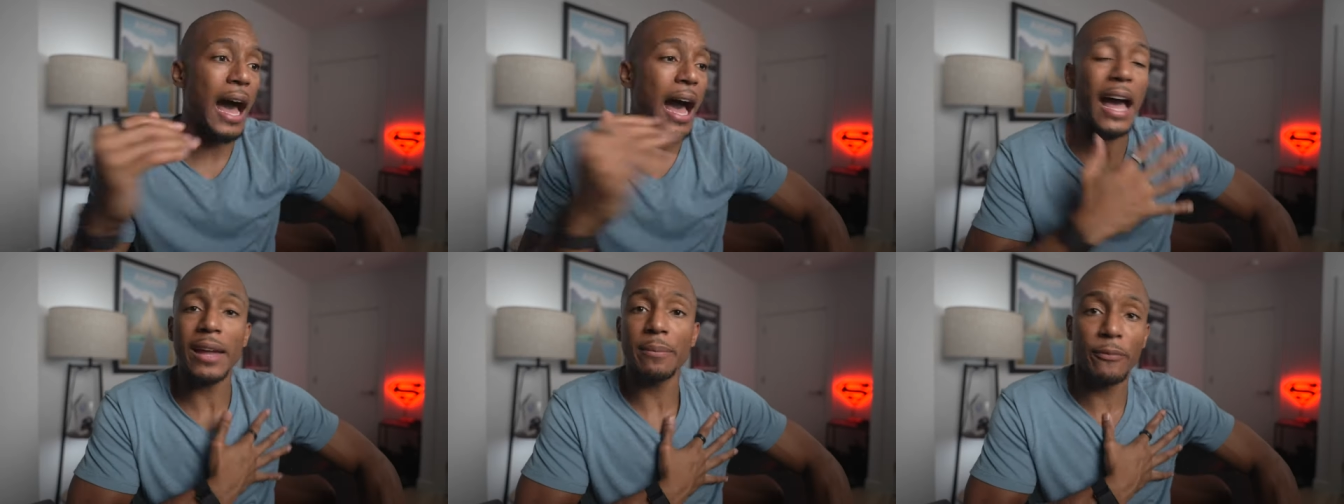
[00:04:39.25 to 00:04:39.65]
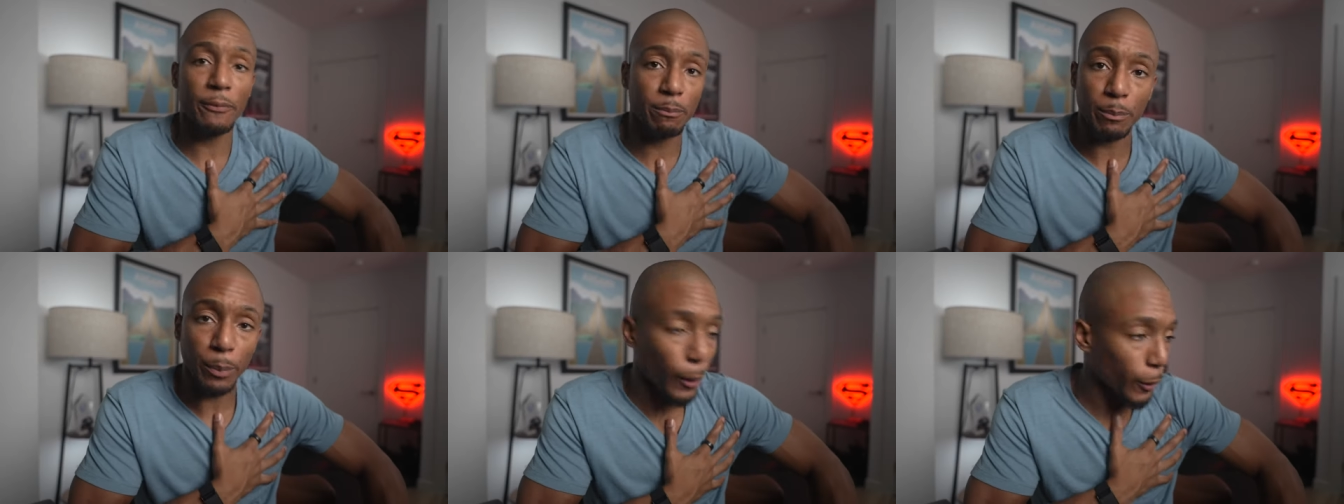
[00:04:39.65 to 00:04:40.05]
I
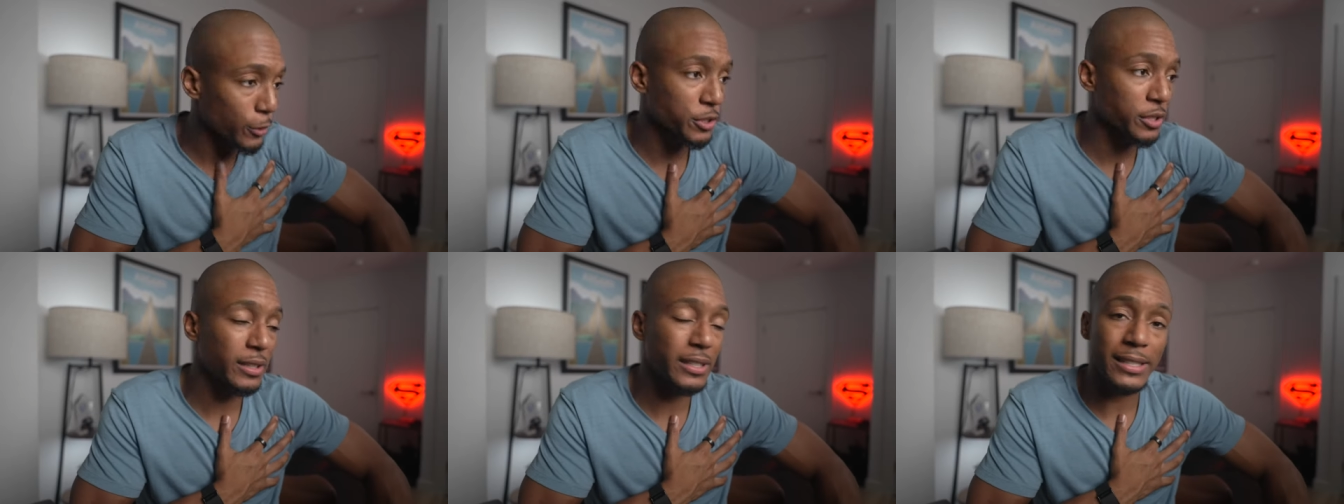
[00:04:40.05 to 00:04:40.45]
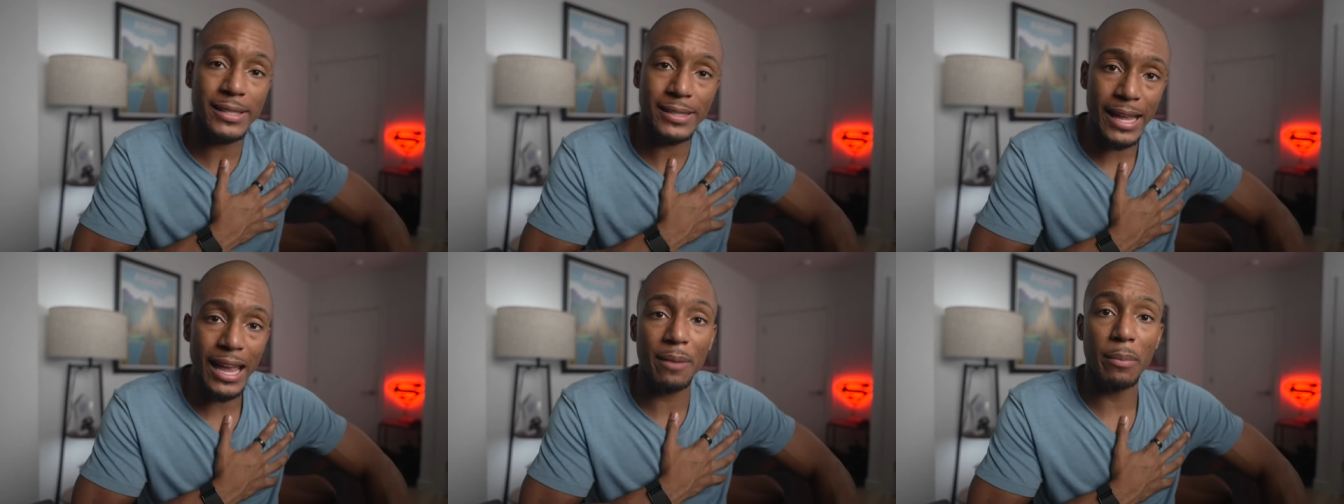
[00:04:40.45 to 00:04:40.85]
personally
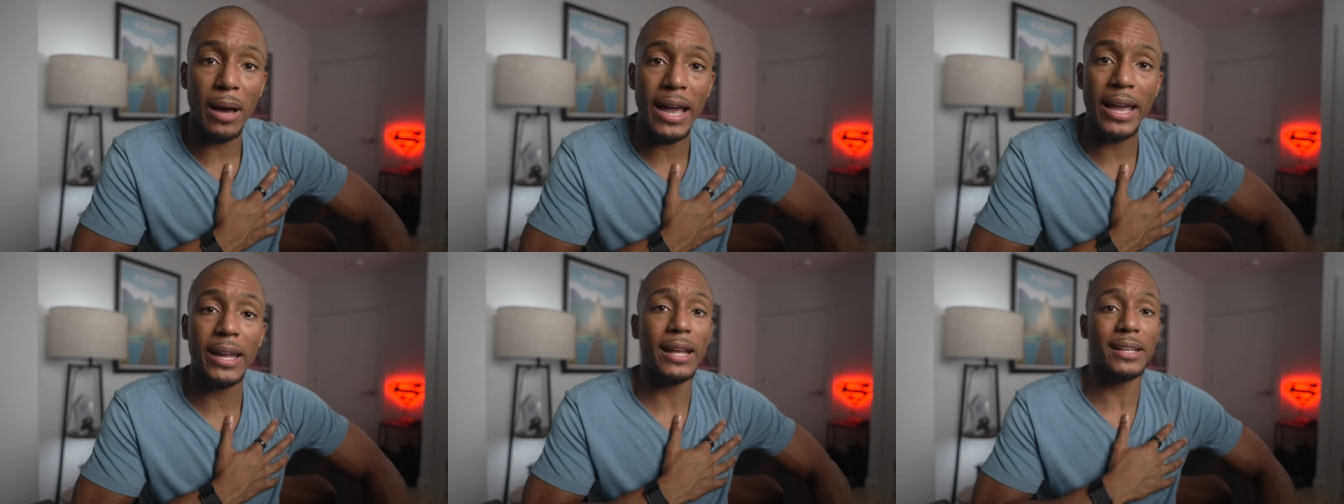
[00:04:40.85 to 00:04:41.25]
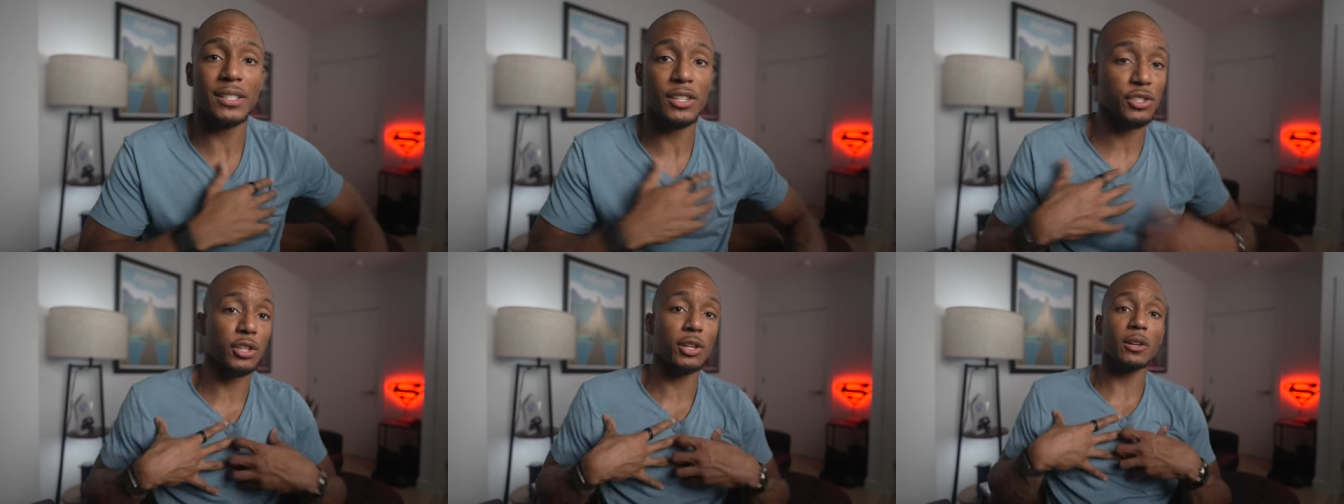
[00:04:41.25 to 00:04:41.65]
stand by it. As a
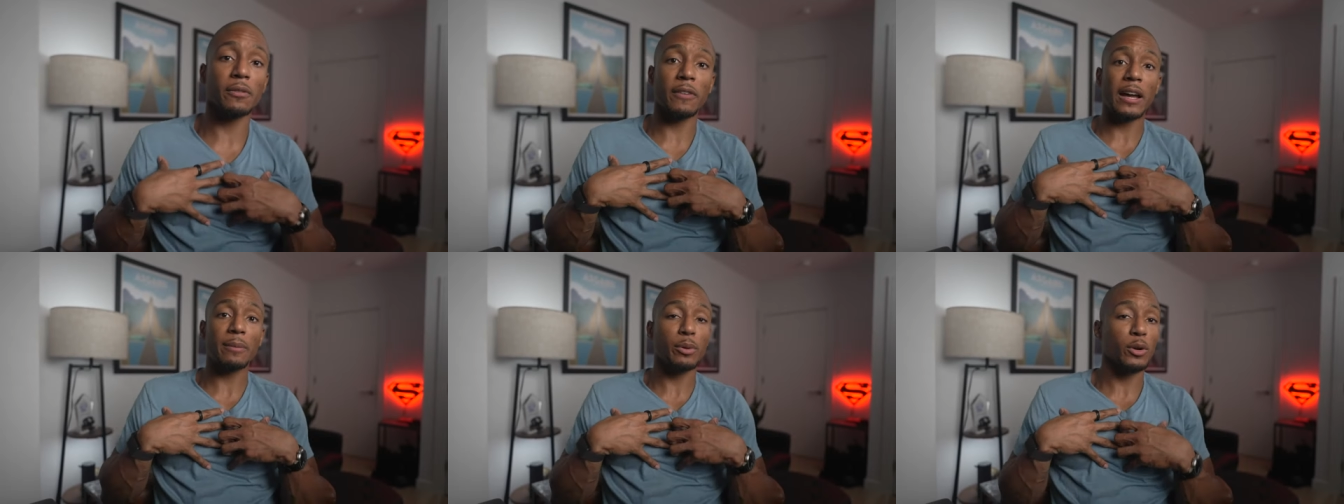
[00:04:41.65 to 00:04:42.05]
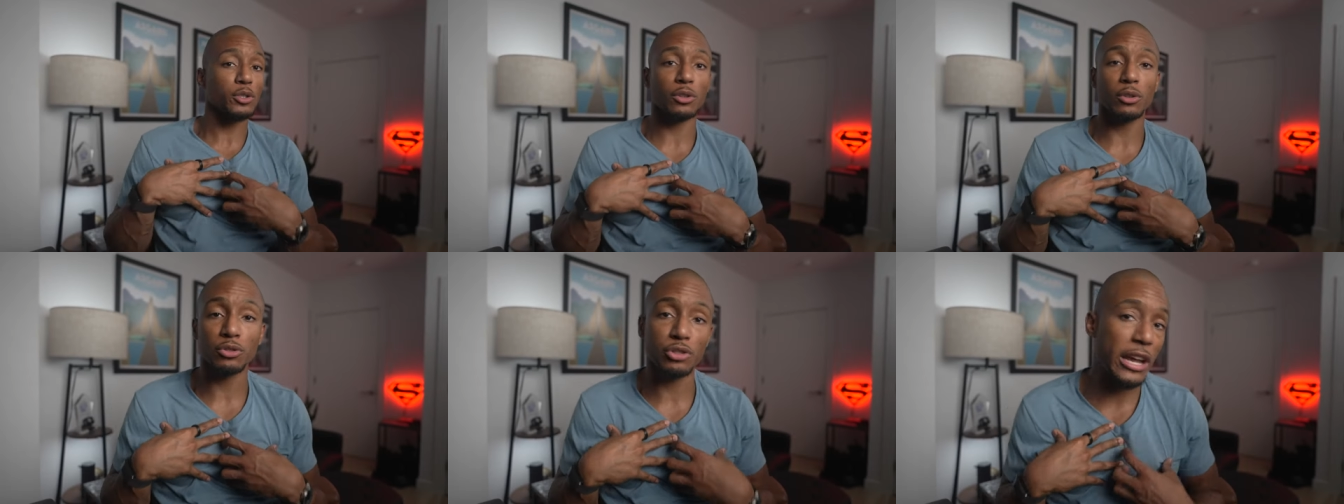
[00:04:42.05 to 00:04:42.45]
certified
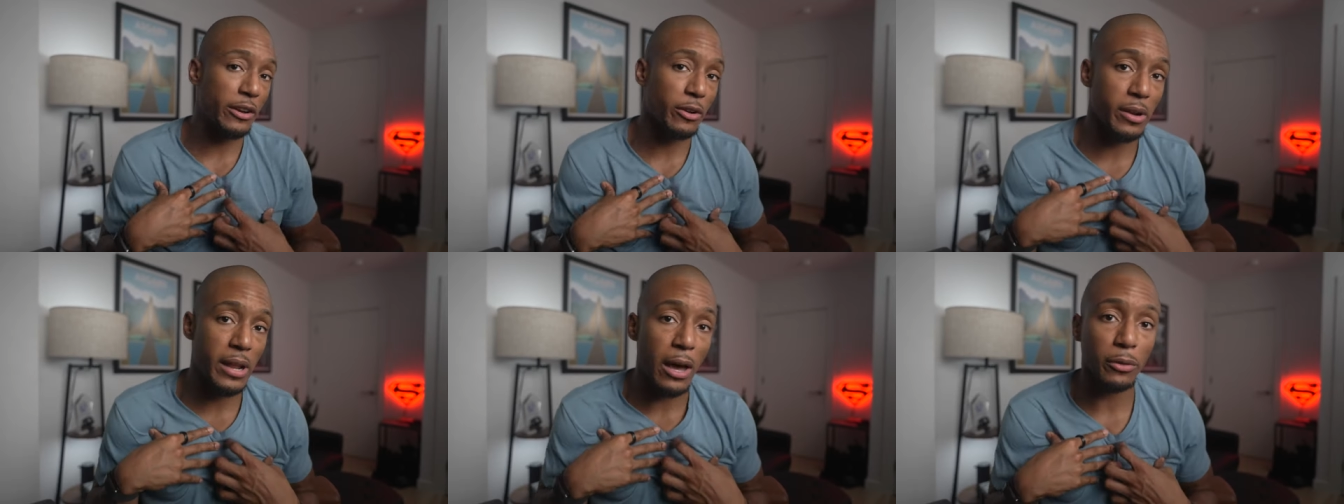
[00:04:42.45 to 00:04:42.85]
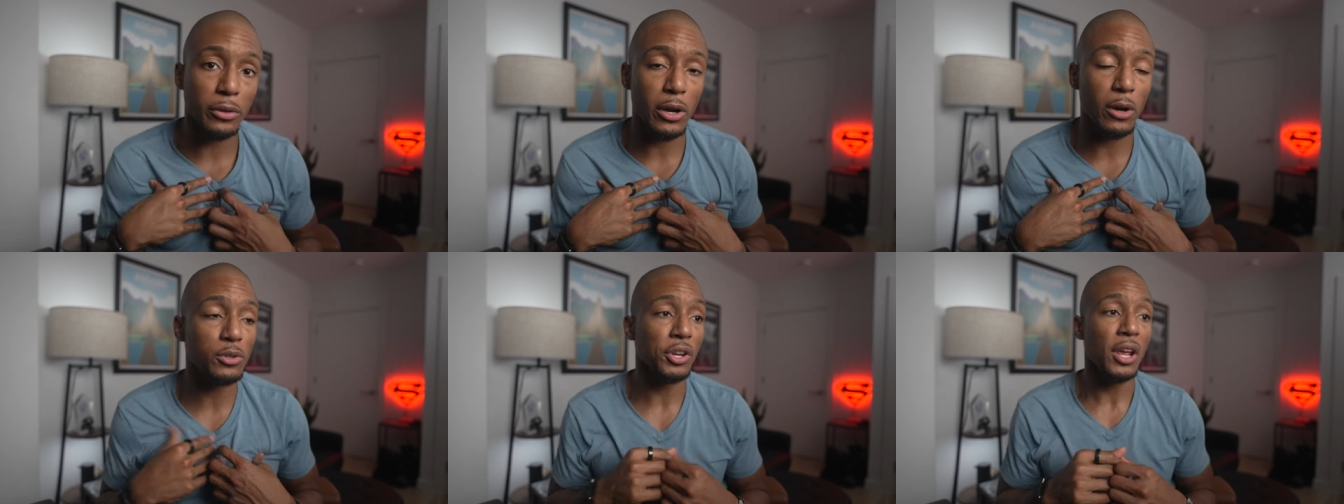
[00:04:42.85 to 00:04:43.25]
personal trainer and health
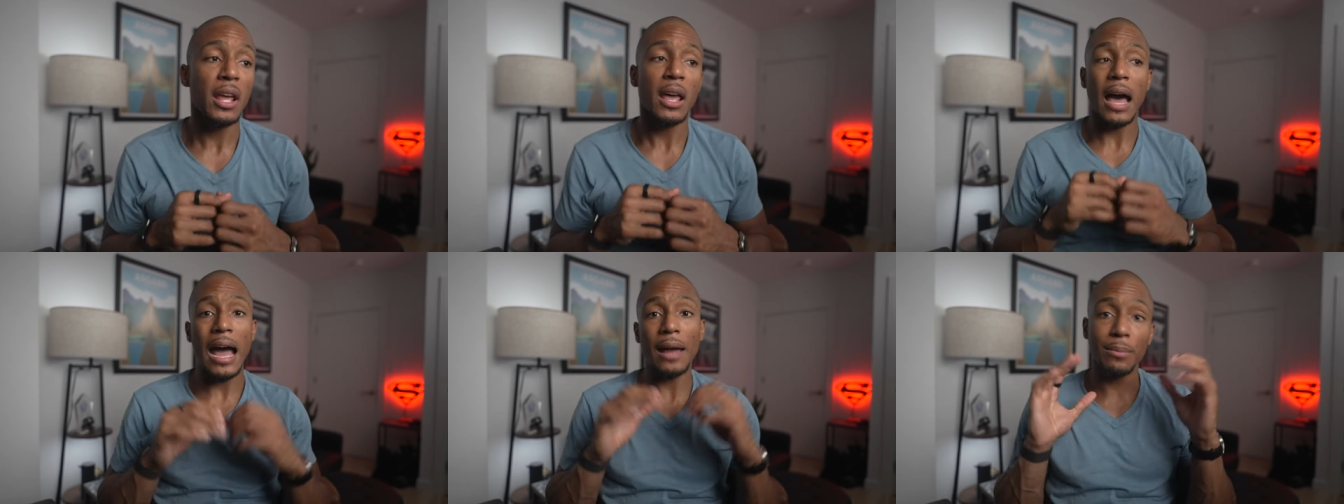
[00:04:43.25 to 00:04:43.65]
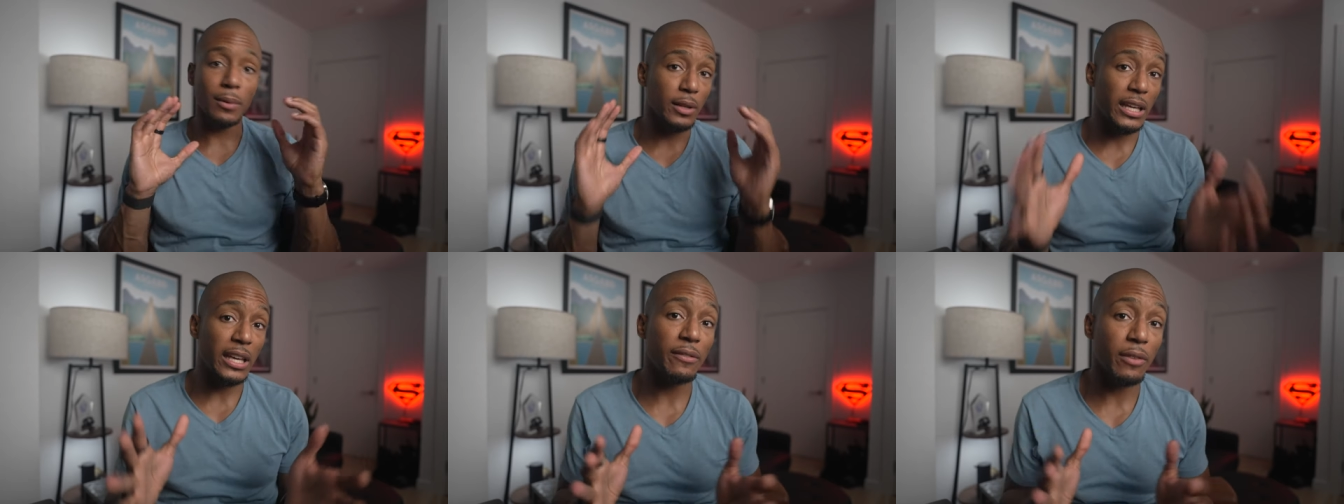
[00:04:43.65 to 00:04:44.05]
coach, I
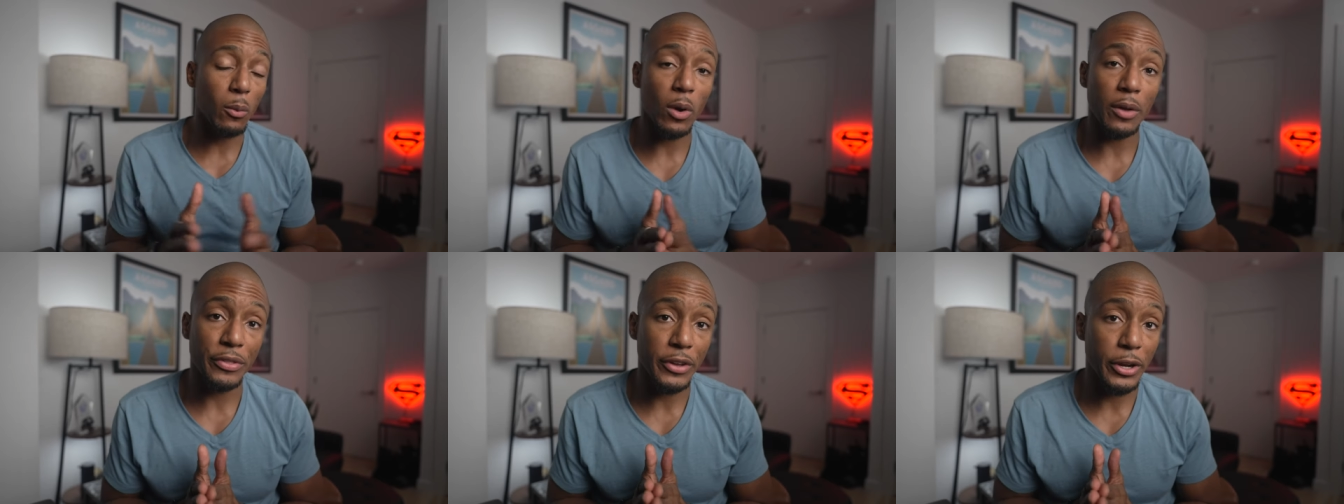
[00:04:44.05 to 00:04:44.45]
believe in what